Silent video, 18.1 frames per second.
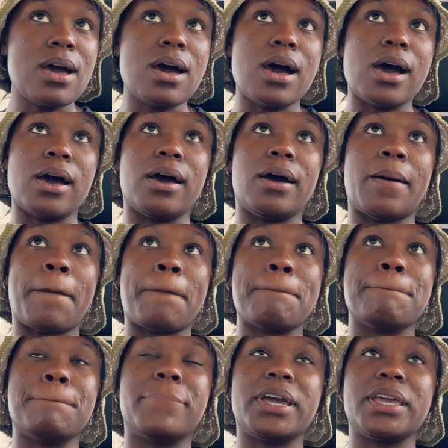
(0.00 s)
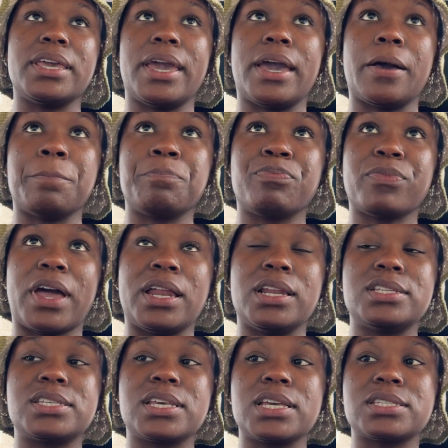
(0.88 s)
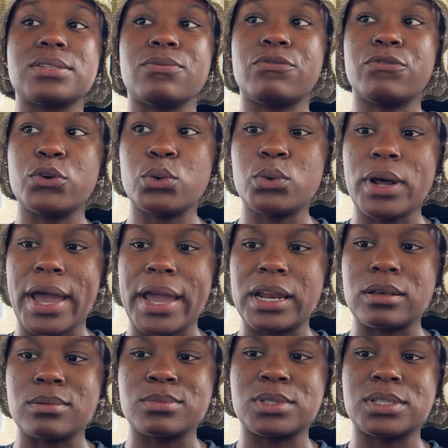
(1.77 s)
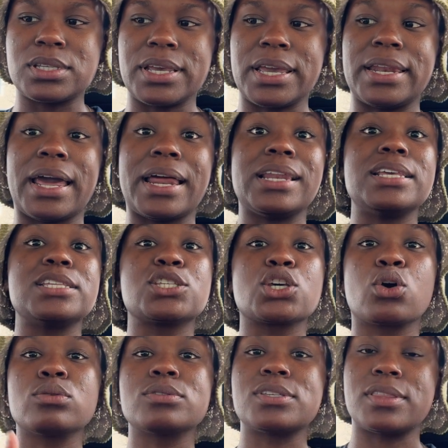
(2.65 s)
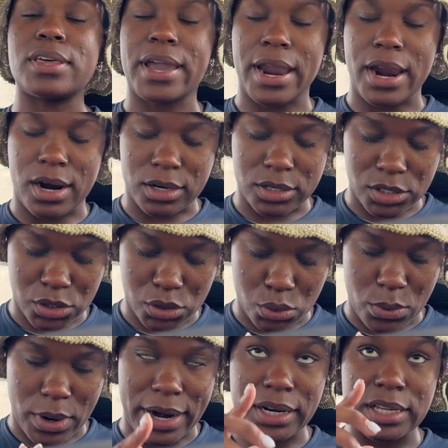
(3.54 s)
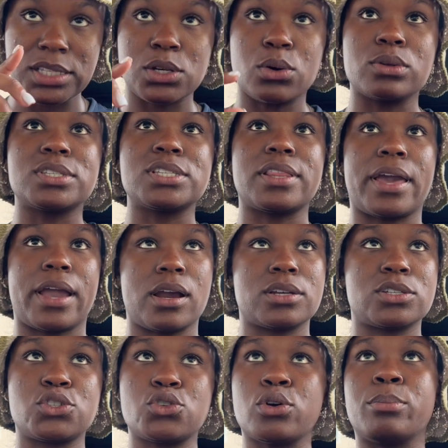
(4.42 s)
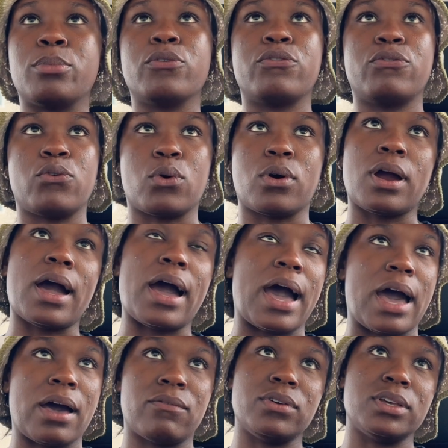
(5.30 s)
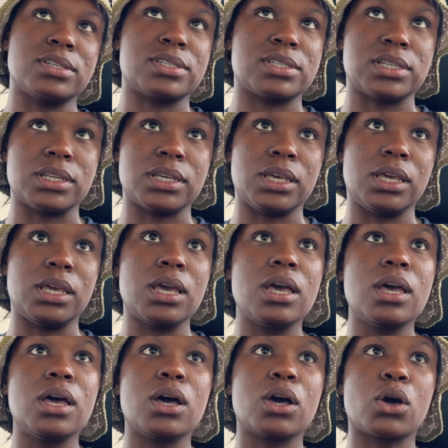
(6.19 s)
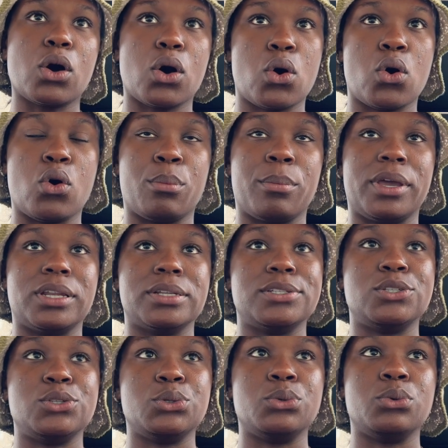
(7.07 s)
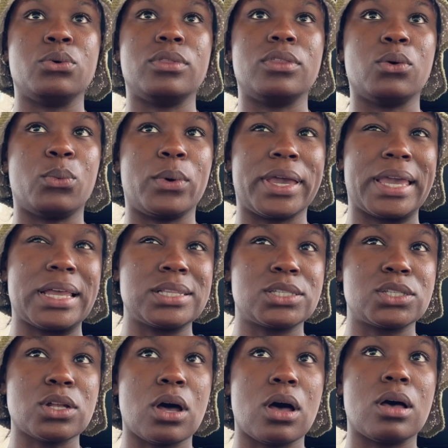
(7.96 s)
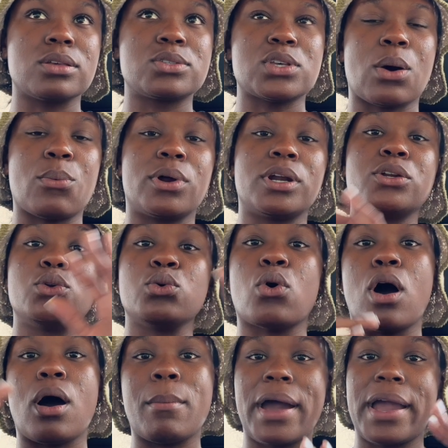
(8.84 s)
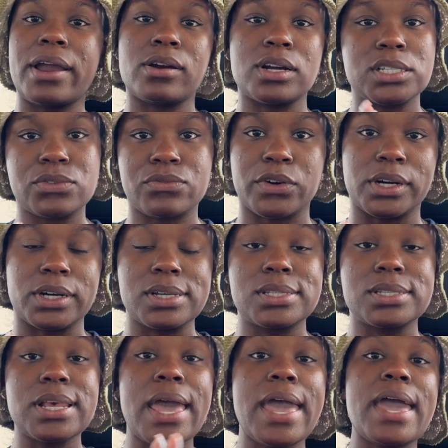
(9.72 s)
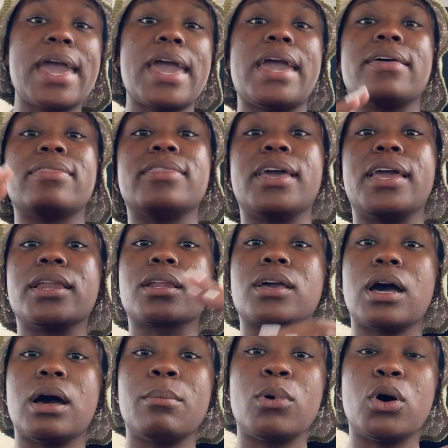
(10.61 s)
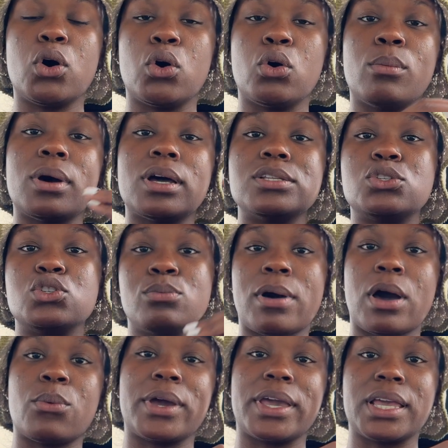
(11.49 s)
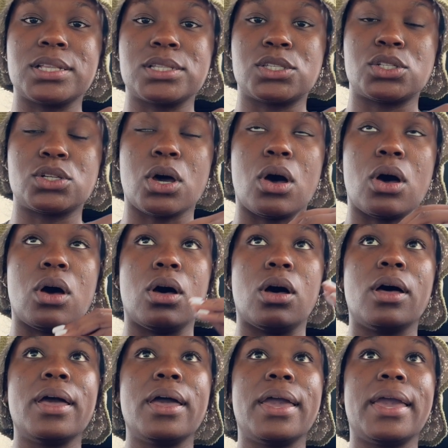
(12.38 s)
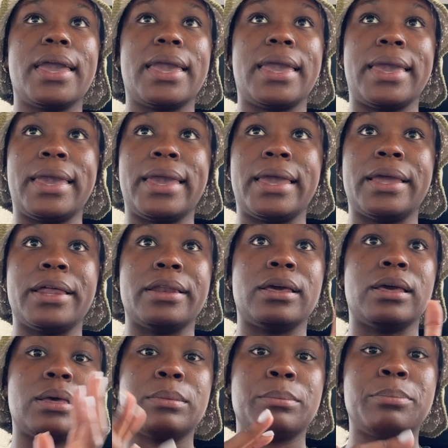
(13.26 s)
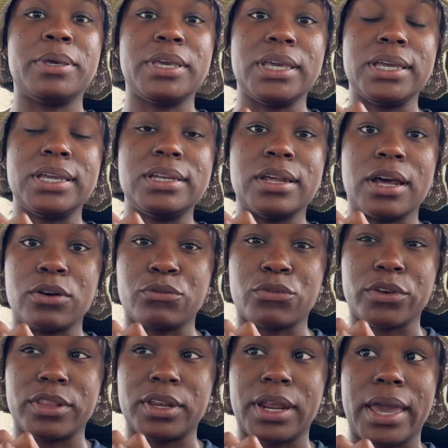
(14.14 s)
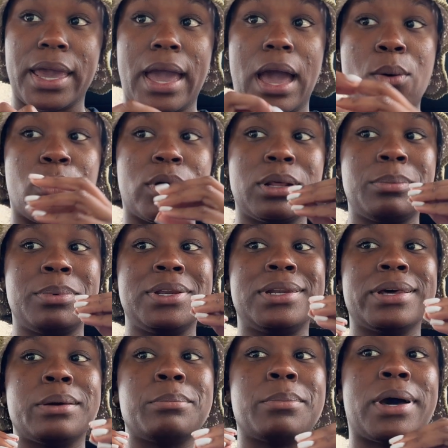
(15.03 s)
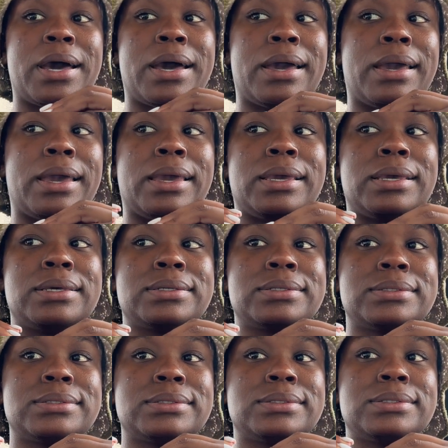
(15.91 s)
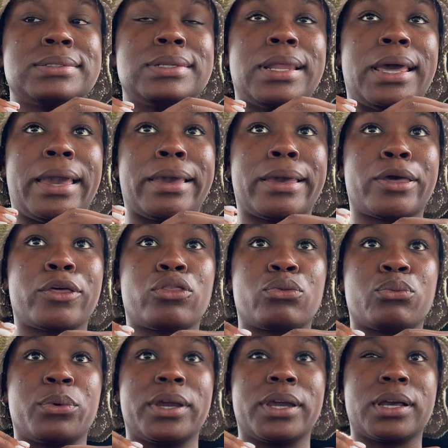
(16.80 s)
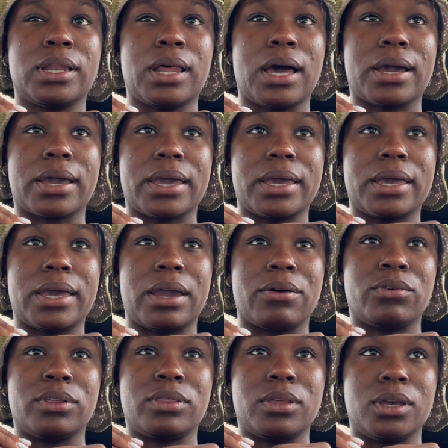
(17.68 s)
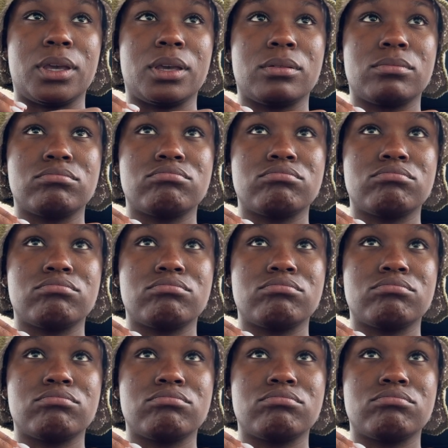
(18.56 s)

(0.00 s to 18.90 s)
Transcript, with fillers: Um, but yeah, I need to get some food items and I need to go to the hair store. I need to go to the hair store before I obviously go home and do the wig install. So I want to do all my errands first and then come home, do my wig install and be done for the day. I want to be done by like three o'clock, everything.